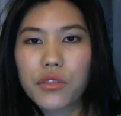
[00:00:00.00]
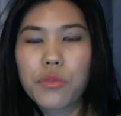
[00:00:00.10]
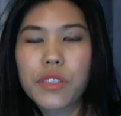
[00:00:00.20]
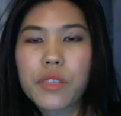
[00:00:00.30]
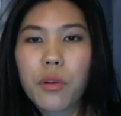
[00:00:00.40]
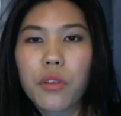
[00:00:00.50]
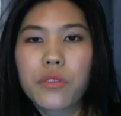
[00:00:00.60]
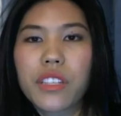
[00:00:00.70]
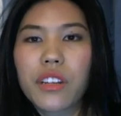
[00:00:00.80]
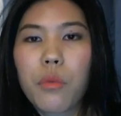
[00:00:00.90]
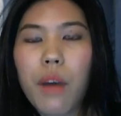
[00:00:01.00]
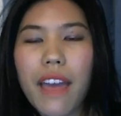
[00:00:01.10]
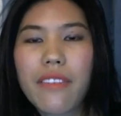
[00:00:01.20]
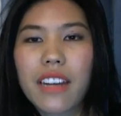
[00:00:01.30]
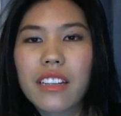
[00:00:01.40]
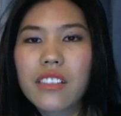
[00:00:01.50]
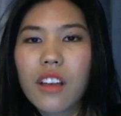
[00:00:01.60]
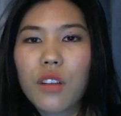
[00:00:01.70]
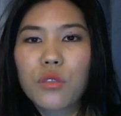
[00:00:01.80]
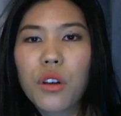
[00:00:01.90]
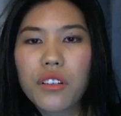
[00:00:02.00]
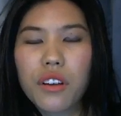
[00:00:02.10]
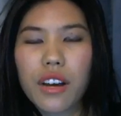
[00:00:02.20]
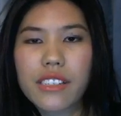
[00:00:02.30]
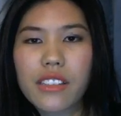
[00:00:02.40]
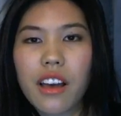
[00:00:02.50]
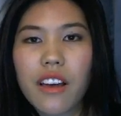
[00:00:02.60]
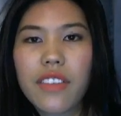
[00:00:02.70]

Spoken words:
to respond in a way that is a lot nicer,